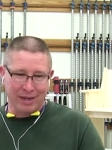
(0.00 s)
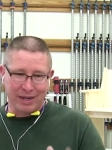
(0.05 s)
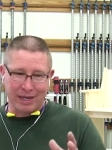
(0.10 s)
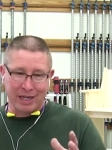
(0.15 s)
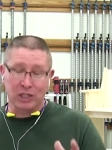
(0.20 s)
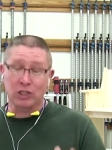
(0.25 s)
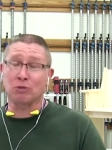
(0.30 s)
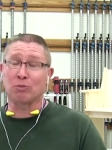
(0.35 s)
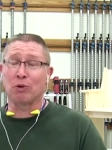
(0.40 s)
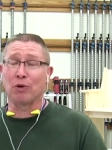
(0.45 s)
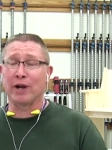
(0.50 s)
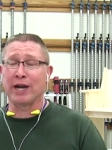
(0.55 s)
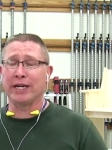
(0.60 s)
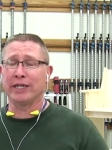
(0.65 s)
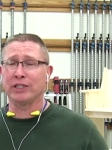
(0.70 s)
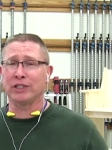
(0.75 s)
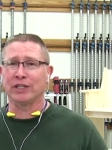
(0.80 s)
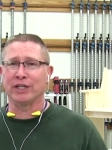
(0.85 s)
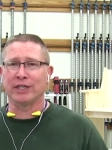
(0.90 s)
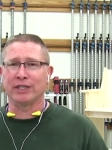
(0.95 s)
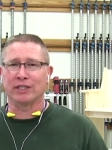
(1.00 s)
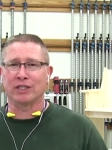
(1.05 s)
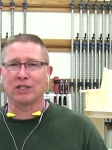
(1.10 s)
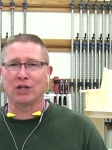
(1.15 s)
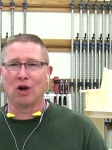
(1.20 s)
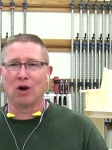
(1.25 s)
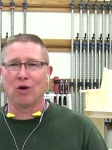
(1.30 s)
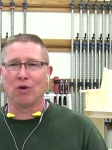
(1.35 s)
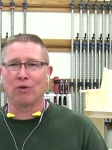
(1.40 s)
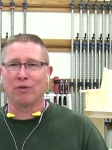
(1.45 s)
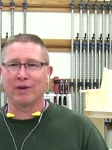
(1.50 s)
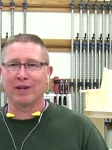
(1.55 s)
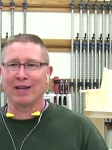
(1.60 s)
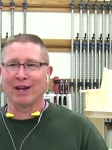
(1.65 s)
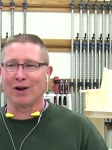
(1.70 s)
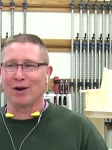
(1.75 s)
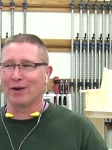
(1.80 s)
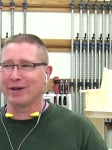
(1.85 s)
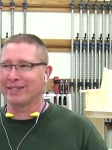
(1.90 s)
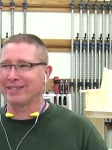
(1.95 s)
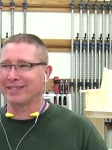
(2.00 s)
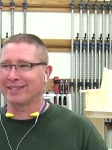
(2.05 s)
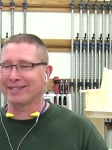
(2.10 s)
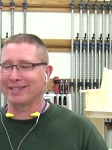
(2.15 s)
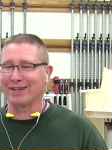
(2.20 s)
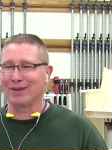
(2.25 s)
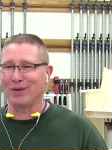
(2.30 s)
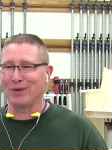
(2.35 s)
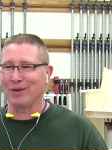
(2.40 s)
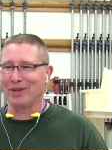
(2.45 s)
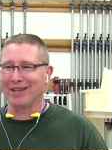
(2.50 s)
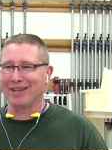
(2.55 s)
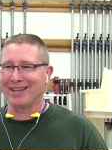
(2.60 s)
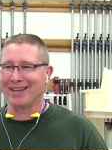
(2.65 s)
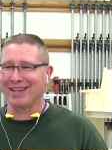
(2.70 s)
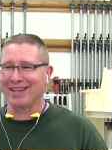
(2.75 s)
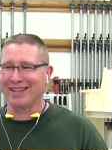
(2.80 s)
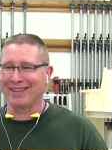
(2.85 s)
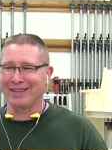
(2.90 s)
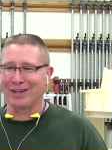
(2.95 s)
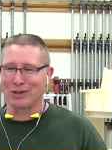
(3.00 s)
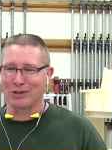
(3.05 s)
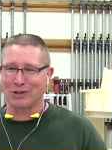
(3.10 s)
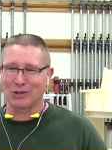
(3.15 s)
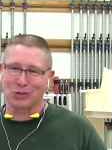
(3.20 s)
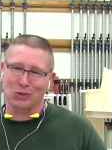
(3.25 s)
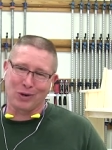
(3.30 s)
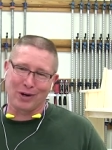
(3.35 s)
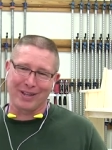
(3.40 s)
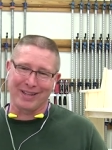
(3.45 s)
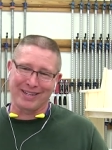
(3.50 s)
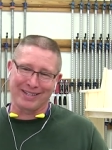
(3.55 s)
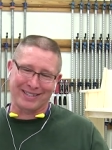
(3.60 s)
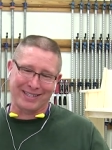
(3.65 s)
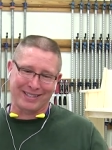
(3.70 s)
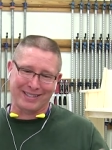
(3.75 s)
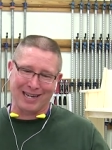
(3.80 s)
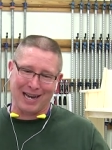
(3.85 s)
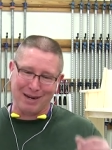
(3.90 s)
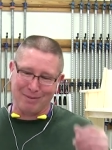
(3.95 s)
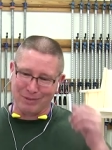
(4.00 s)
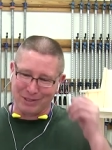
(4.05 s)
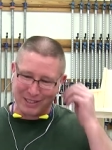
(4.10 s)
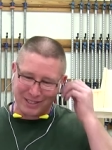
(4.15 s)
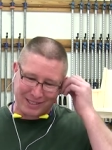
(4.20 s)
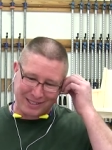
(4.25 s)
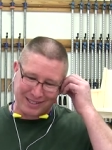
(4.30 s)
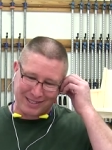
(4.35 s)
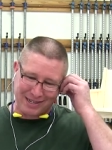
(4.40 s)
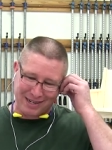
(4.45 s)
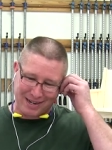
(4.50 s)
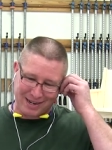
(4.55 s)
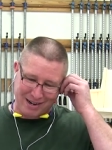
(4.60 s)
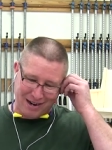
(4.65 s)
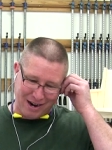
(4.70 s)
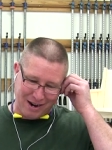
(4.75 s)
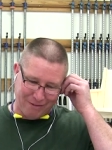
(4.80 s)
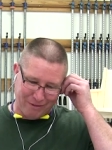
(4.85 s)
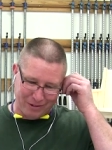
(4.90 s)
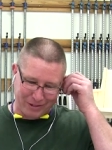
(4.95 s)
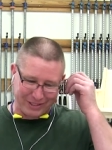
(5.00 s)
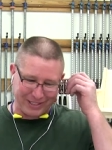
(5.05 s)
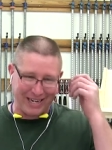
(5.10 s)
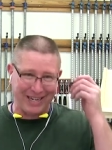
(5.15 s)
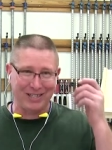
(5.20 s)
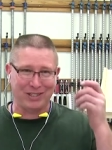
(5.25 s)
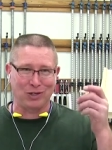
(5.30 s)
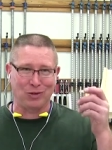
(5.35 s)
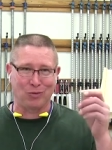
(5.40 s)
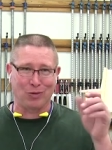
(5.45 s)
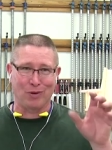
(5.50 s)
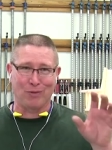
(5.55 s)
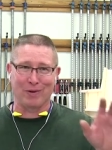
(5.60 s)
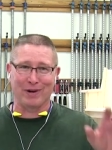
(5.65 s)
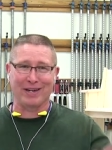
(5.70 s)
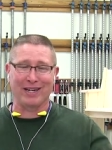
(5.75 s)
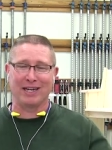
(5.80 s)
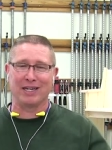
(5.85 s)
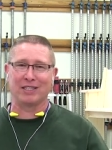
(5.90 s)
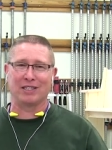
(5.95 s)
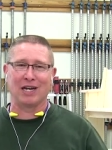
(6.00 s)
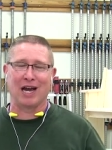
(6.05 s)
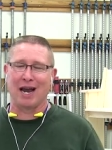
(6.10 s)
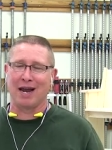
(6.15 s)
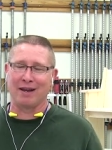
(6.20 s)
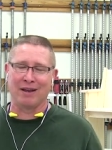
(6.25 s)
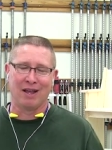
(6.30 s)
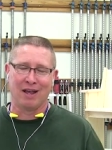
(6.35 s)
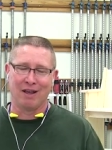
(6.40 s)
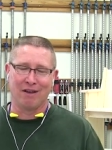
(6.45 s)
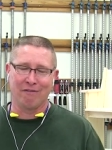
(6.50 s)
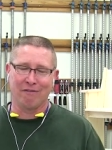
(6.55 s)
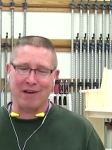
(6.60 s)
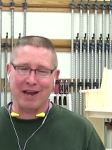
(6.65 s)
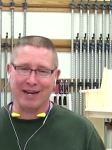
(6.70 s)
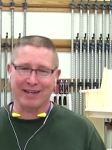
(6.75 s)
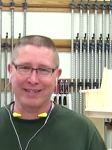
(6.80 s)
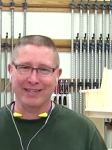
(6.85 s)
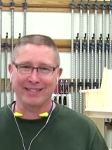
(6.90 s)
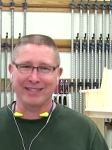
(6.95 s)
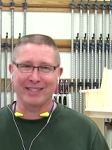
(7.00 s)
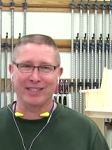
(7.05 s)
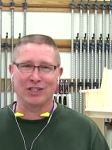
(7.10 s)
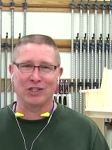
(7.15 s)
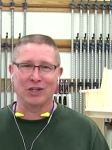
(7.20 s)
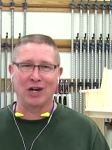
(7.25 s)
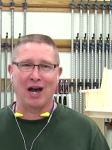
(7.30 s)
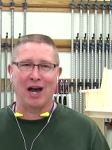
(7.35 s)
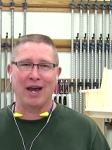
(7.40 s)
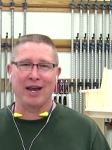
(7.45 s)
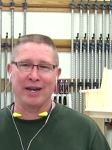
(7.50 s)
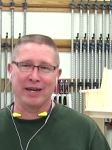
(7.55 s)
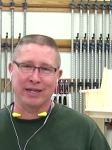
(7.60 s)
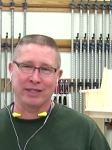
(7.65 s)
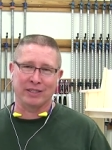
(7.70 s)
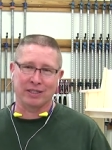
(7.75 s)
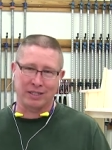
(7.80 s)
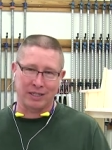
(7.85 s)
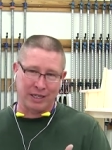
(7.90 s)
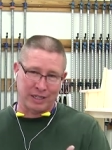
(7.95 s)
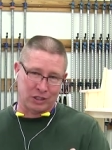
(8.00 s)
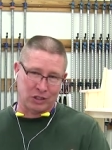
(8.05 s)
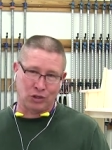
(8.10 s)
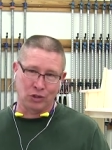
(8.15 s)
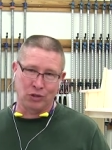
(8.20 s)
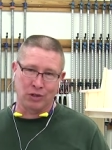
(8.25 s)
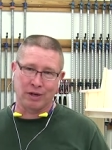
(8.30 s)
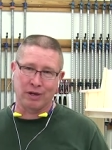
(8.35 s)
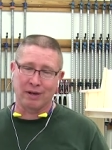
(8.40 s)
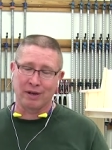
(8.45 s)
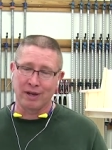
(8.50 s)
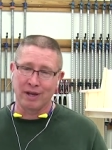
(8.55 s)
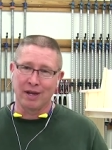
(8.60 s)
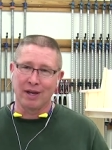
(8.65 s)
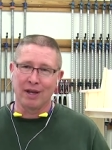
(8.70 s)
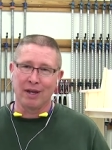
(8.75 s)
inspiration. So you know, it's there's sort of this at times this conversation woodworking's dying. Fact is, it's not, and it's it's due to